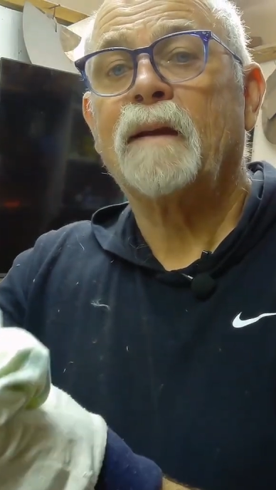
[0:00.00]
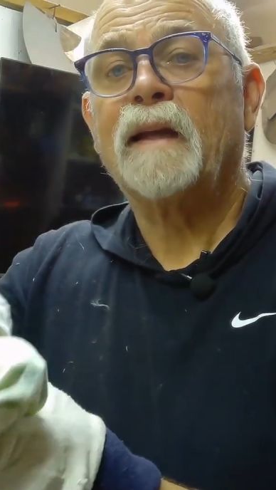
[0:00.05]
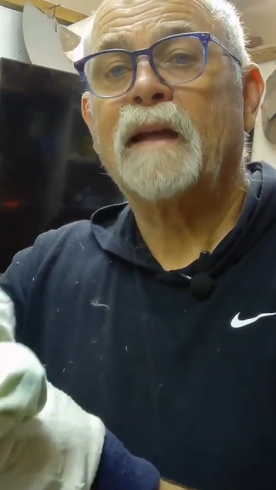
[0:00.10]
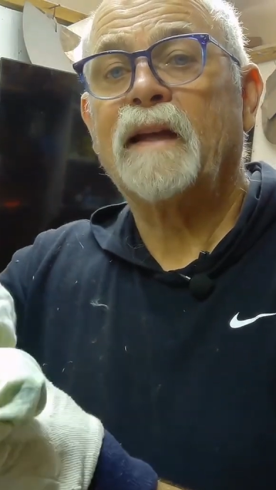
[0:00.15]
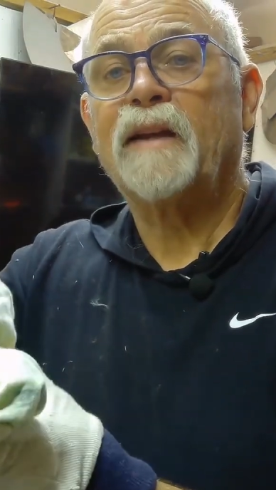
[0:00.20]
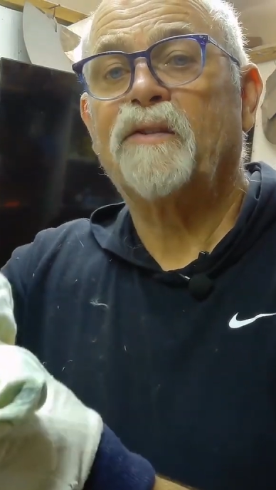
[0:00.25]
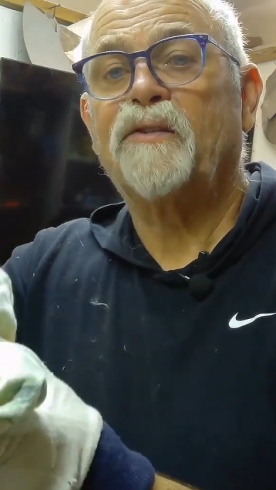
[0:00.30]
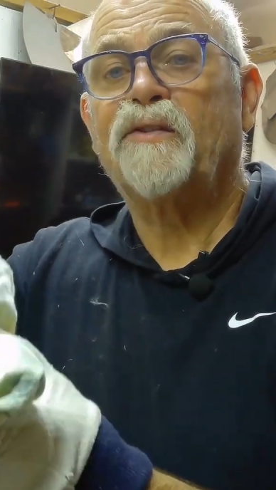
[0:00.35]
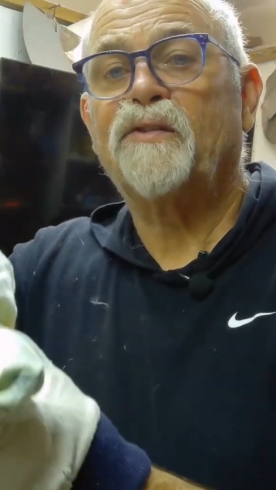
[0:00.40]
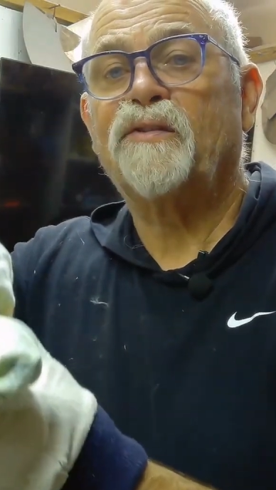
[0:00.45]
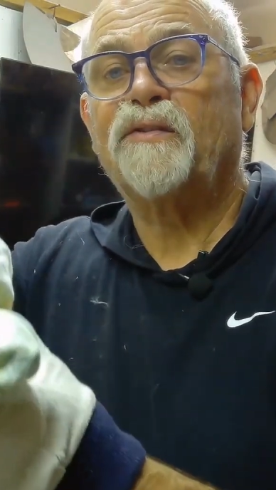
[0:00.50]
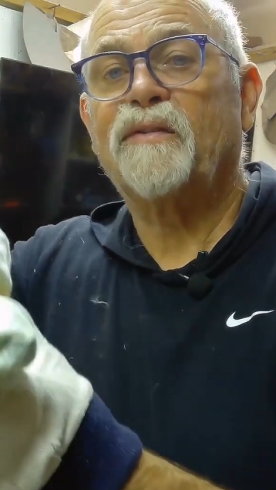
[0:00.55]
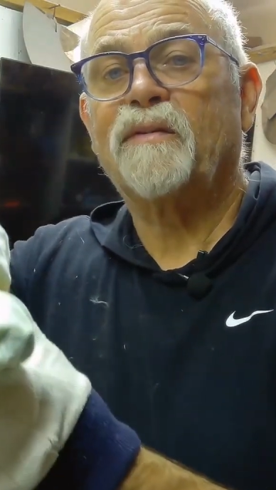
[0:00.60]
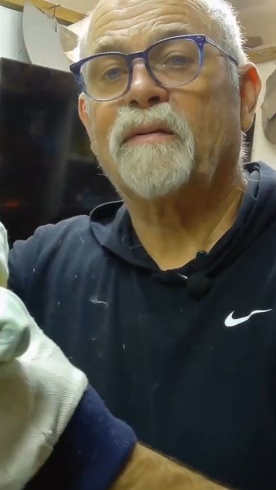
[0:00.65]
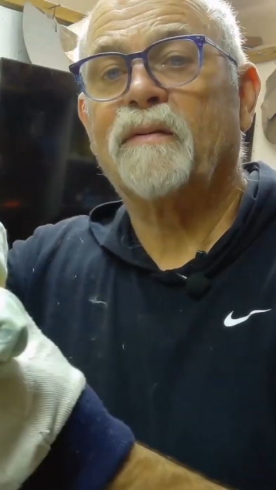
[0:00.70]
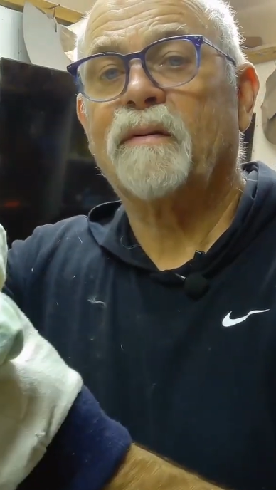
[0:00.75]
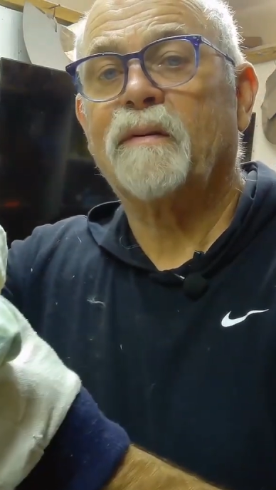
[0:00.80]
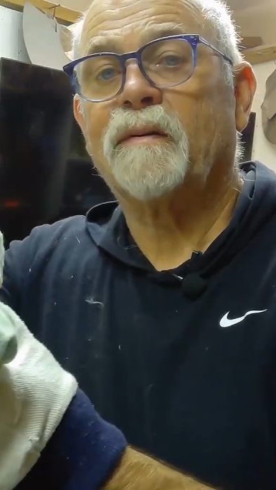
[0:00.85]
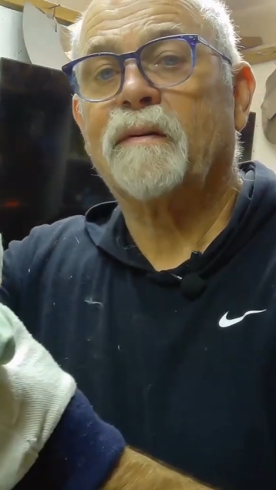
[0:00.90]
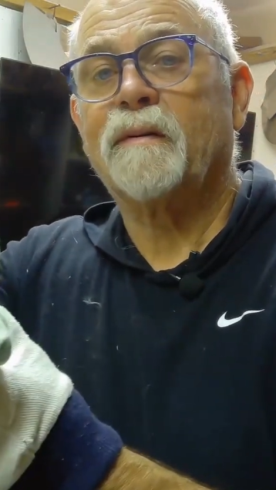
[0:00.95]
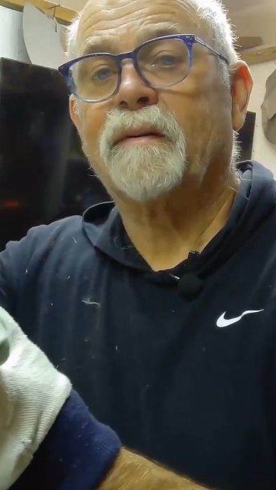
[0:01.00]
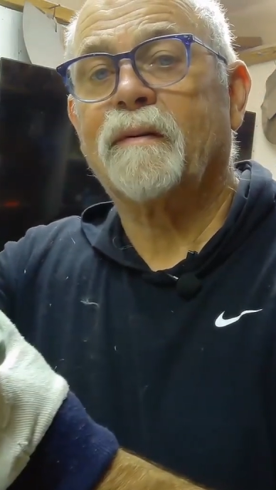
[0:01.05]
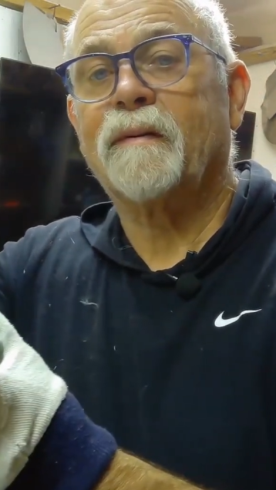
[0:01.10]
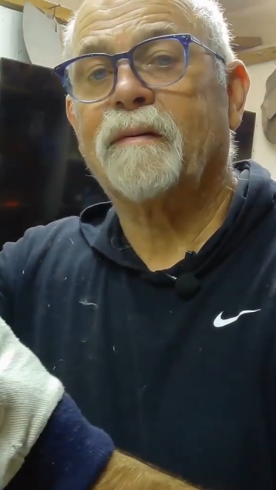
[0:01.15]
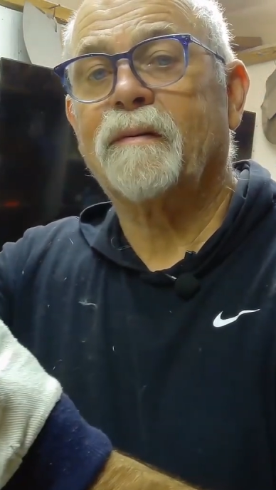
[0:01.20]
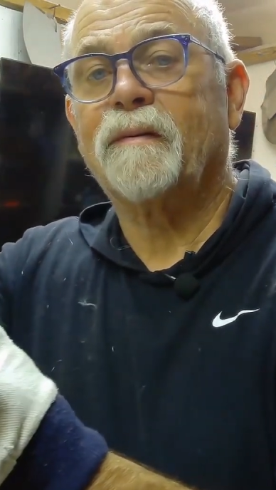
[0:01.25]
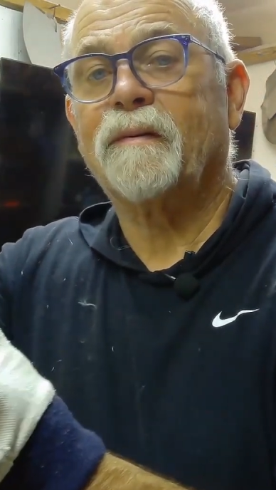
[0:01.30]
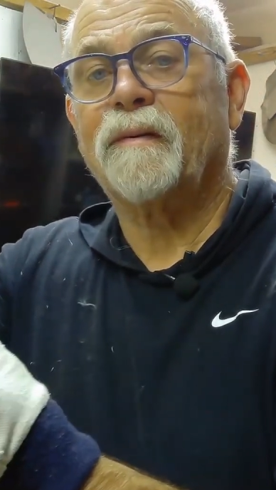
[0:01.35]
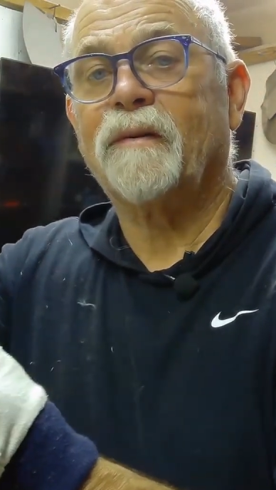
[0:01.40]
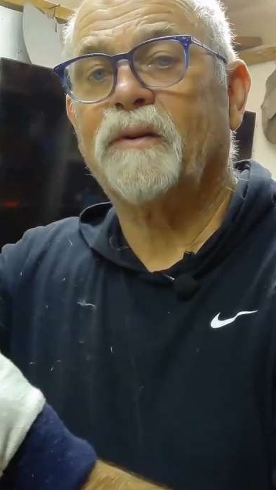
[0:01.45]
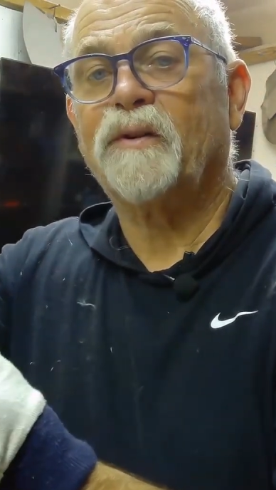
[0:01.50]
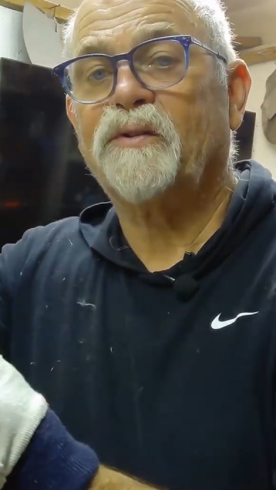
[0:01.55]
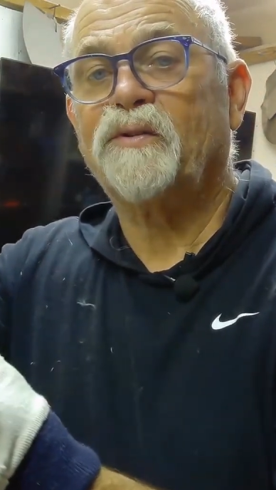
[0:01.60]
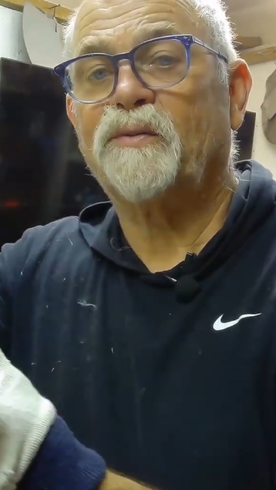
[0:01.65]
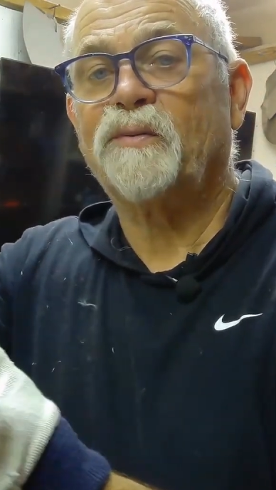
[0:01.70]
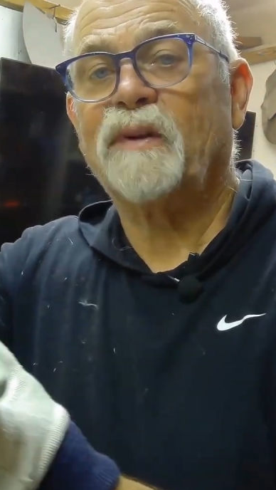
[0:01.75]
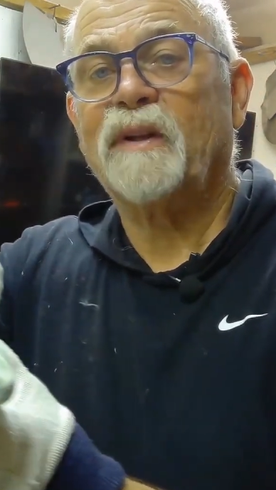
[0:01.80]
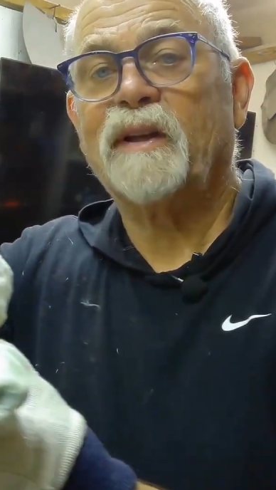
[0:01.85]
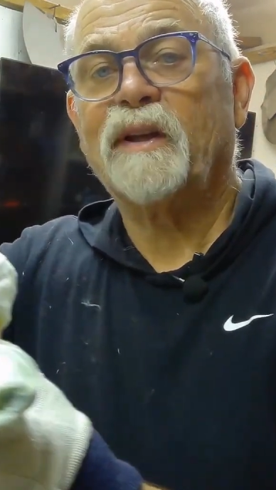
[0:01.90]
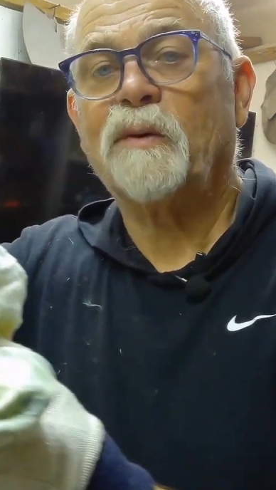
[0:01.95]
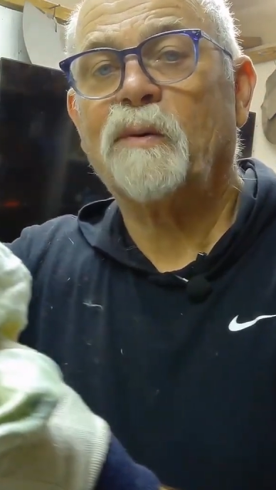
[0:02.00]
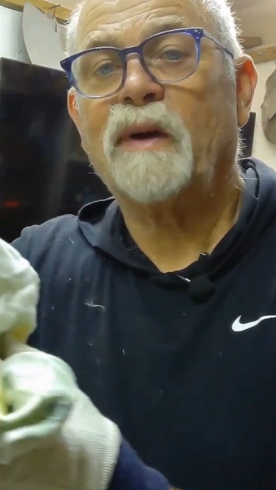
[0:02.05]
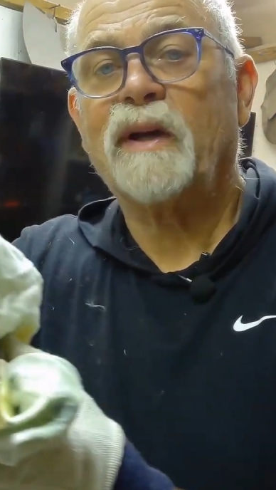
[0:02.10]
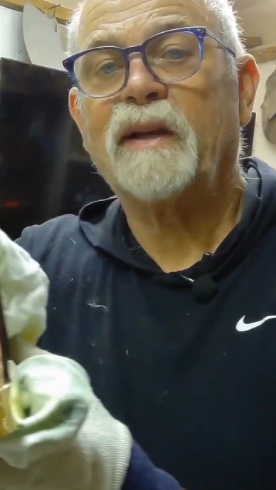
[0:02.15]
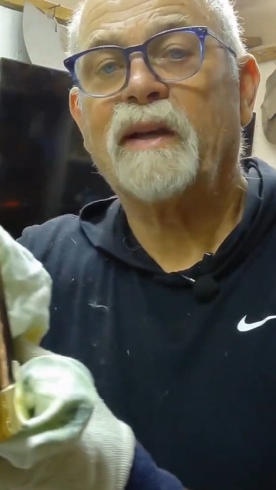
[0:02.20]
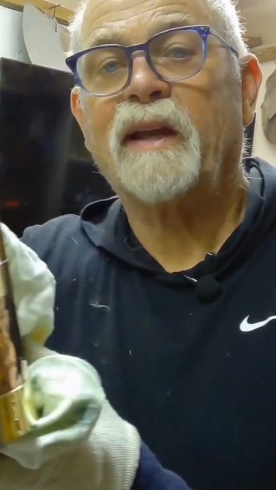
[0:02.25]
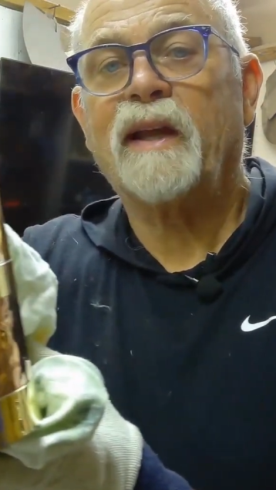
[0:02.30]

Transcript: it looks really quite